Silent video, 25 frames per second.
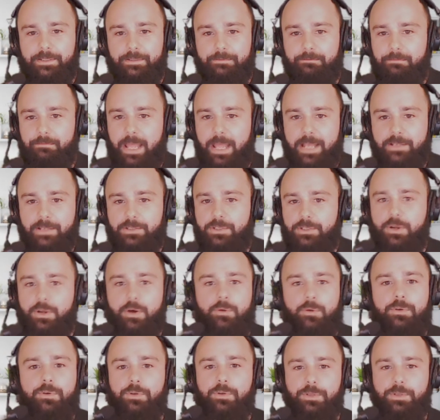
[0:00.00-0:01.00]
has
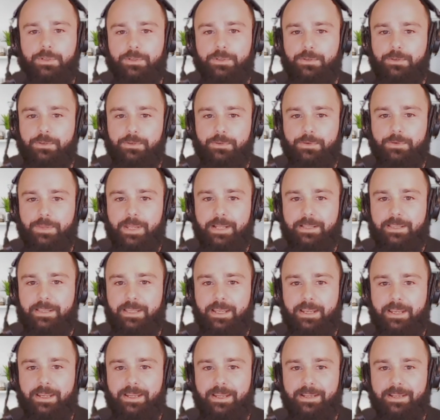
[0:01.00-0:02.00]
no clue that
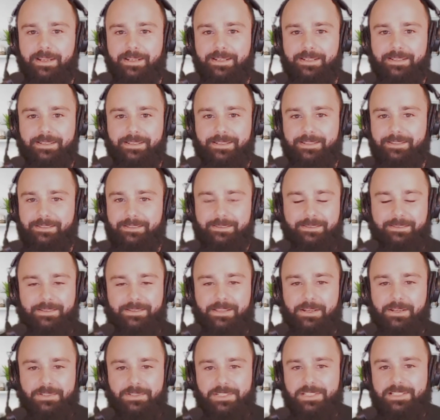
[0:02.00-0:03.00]

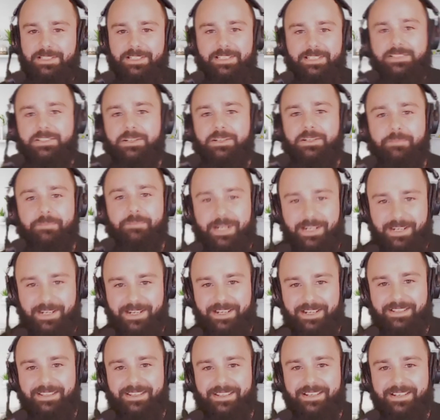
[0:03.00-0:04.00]
there's a system
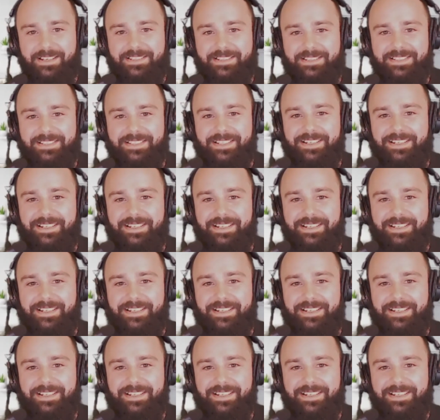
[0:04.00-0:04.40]
behind this.